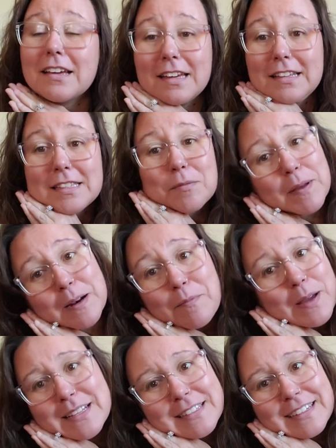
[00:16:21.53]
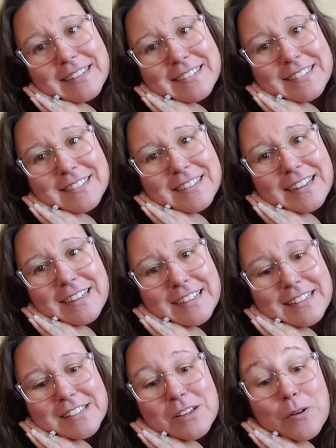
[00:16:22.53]
It's been amazing.
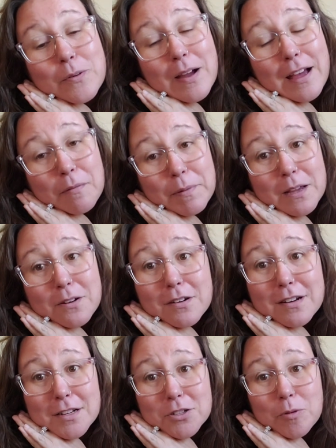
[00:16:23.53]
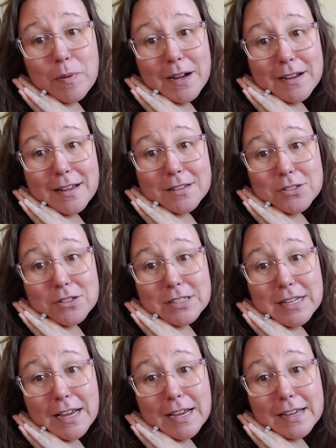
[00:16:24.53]
And so happy International Podcasters
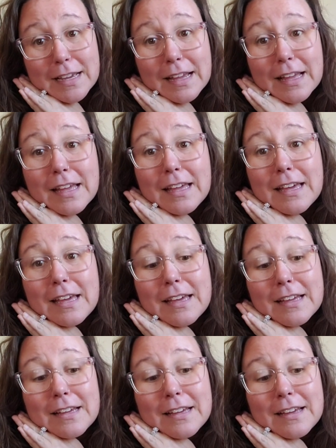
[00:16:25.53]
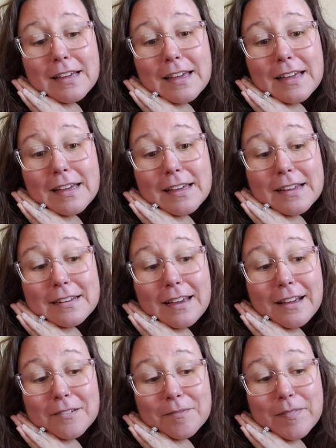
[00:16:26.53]
Day. And
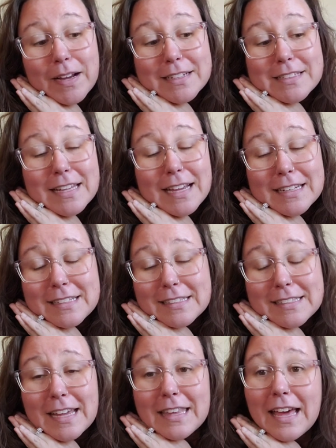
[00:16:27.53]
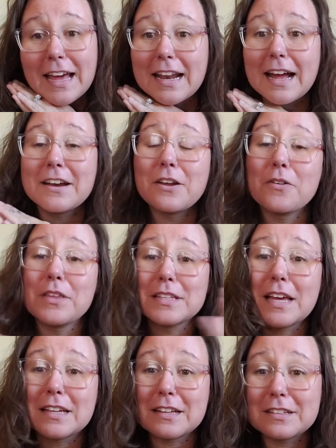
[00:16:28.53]
yeah, I just had to say that. I know this
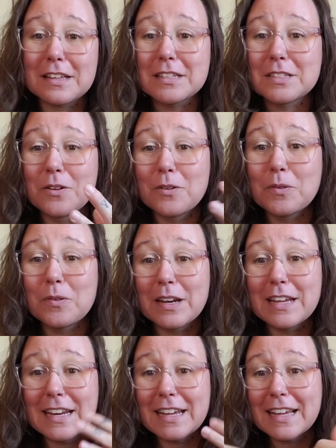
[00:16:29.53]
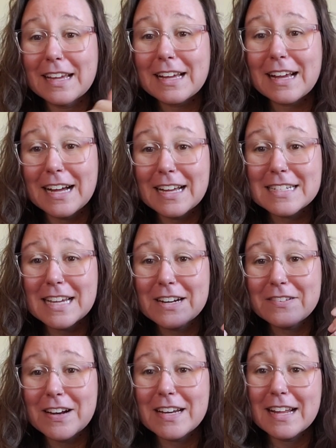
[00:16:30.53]
ha has no knitting
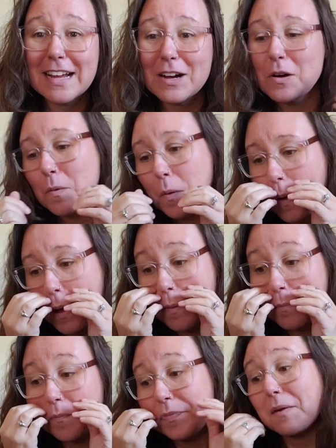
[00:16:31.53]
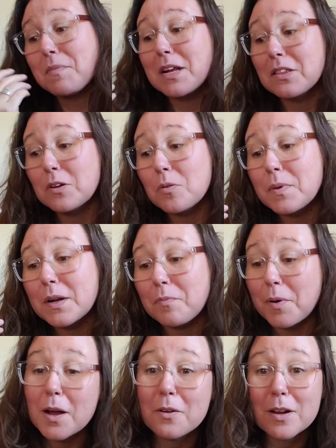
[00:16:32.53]
content right now. Um, I made a little bit of
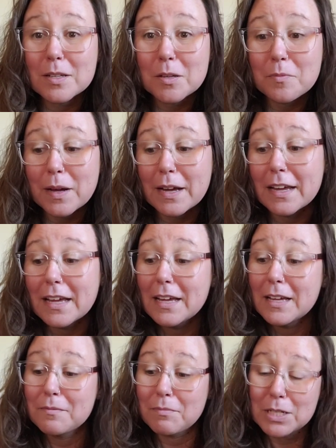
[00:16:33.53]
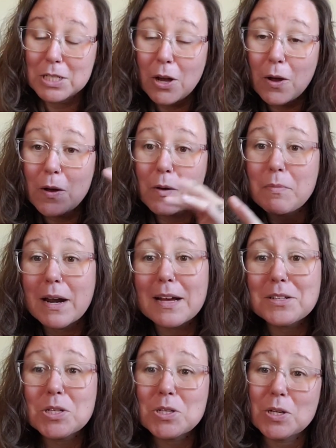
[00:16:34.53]
progress on my, my shawl, but
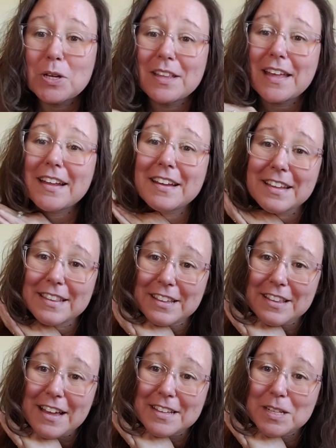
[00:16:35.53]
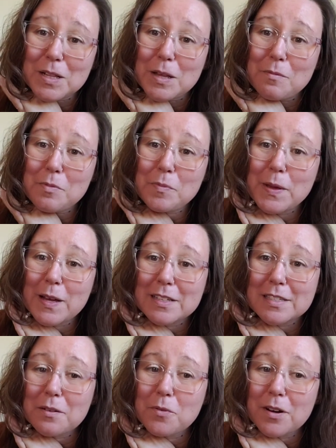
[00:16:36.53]
I'll just show you that in the last clip
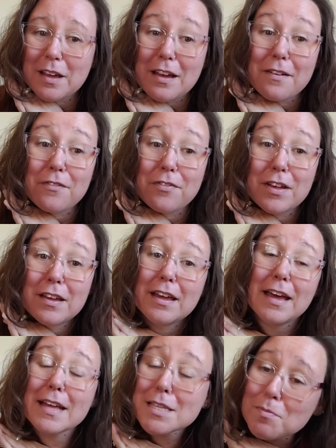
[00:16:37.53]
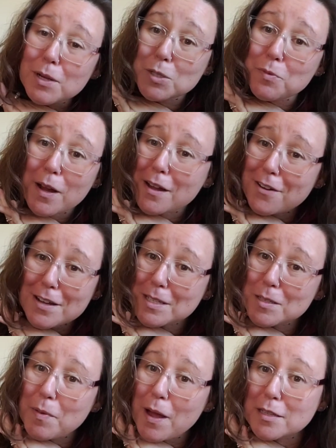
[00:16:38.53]
because I want to have as much progress
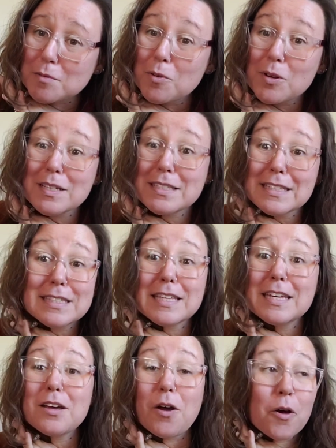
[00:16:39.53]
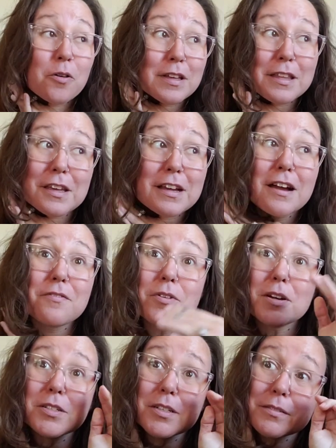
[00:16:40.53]
as possible because it's the only thing I've
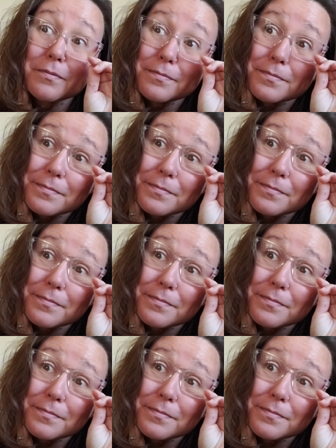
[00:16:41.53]
worked on.